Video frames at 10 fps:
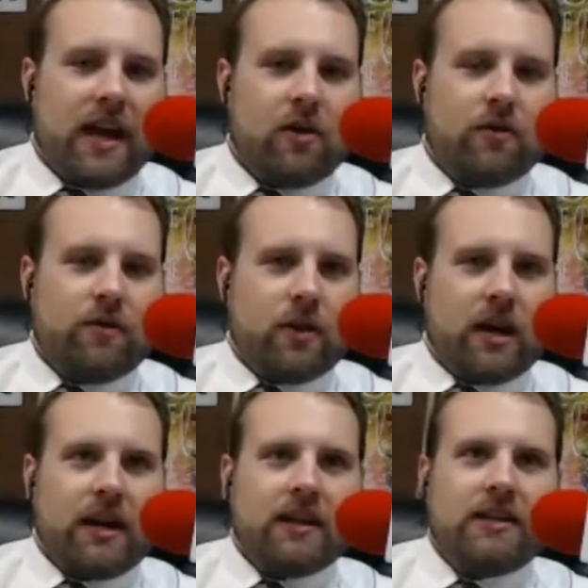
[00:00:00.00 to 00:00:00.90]
How have you
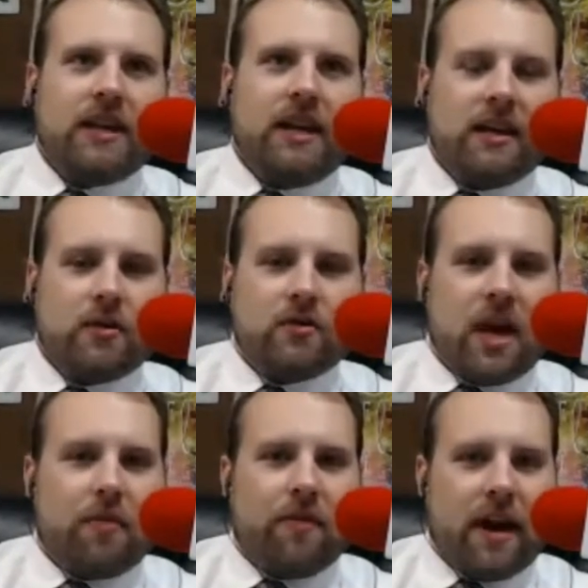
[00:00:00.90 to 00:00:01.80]
kind of taken those
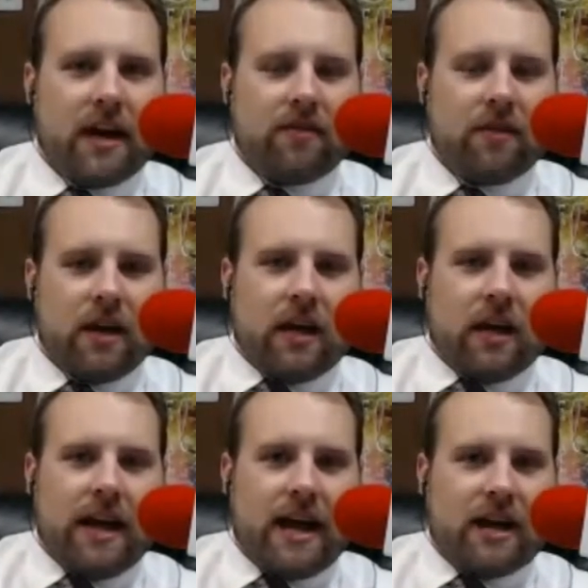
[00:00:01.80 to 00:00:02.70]
top 5
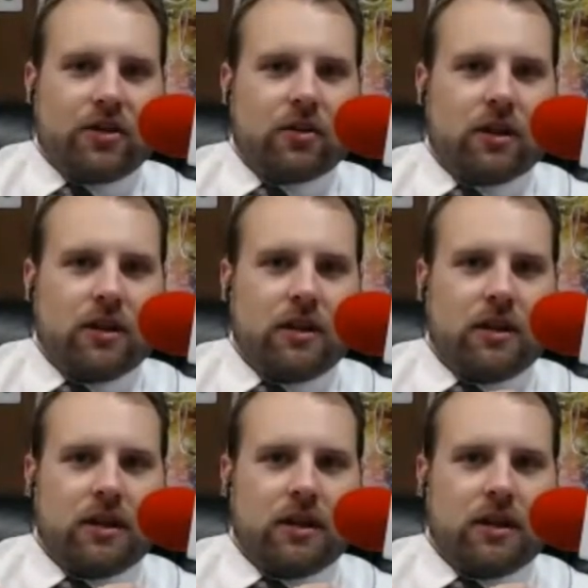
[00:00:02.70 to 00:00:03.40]
and actually,